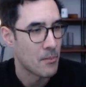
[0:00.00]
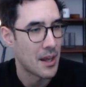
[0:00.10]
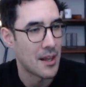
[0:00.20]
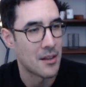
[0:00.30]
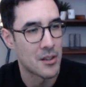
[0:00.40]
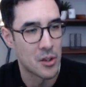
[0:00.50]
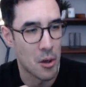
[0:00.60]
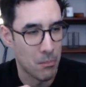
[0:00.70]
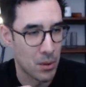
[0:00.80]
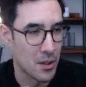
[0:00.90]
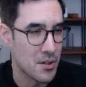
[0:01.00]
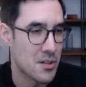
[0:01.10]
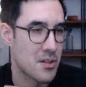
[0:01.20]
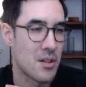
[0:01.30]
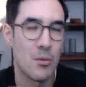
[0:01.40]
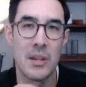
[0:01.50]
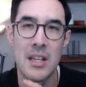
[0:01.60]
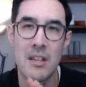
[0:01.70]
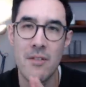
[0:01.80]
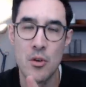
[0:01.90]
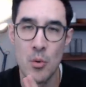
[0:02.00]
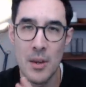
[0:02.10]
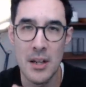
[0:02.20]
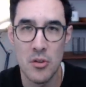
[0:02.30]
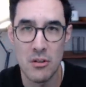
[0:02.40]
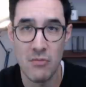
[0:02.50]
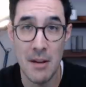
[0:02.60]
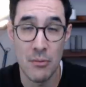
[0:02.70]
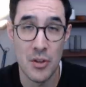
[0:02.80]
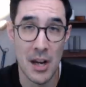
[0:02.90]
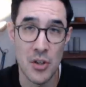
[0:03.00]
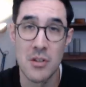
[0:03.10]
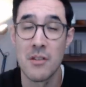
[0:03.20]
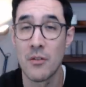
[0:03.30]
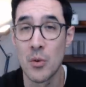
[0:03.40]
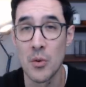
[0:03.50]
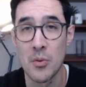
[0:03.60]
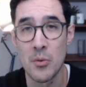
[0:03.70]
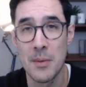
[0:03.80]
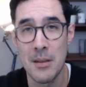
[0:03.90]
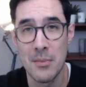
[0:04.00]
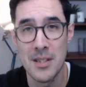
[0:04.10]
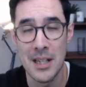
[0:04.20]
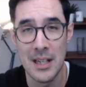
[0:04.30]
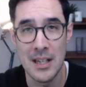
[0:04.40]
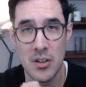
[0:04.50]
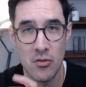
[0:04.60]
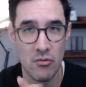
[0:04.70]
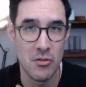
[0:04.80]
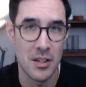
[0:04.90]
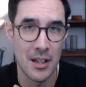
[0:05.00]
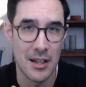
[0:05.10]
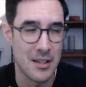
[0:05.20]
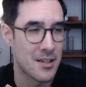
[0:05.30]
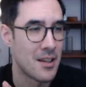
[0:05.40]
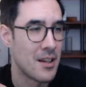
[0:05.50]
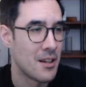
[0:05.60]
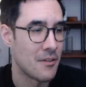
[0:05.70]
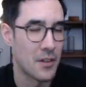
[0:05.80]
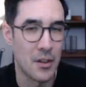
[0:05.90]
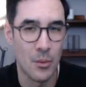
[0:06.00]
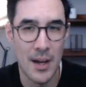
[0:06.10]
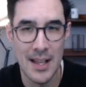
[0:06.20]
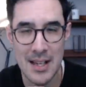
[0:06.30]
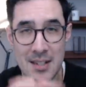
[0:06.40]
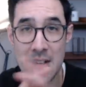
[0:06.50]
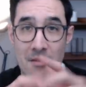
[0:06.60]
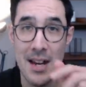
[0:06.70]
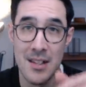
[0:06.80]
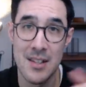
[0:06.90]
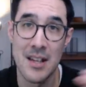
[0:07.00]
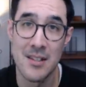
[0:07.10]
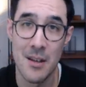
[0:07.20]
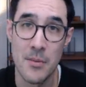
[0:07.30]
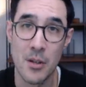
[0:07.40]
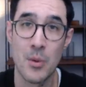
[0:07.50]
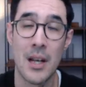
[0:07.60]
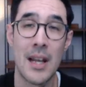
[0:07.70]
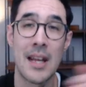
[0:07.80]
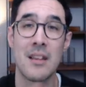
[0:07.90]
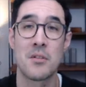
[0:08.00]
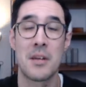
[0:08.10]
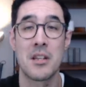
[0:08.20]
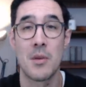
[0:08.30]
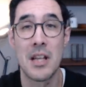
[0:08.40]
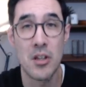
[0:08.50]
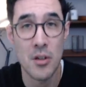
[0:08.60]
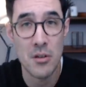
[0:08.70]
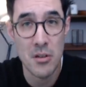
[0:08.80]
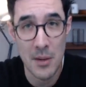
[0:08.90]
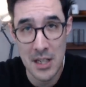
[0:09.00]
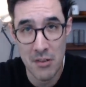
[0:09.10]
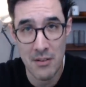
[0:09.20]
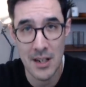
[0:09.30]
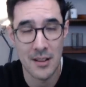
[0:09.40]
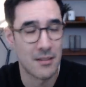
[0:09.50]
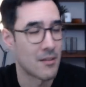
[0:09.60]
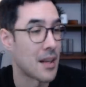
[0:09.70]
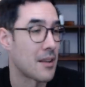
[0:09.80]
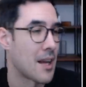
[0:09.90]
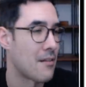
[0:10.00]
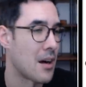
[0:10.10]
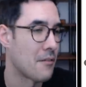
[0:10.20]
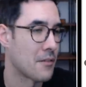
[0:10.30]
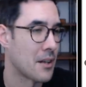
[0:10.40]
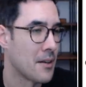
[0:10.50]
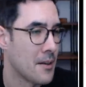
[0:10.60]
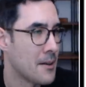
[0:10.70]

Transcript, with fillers: And the dot plots with individual interest rate projections, of course, will be particularly scrutinized for where they see rates then subsequently in 2022, 23, and, and thereafter.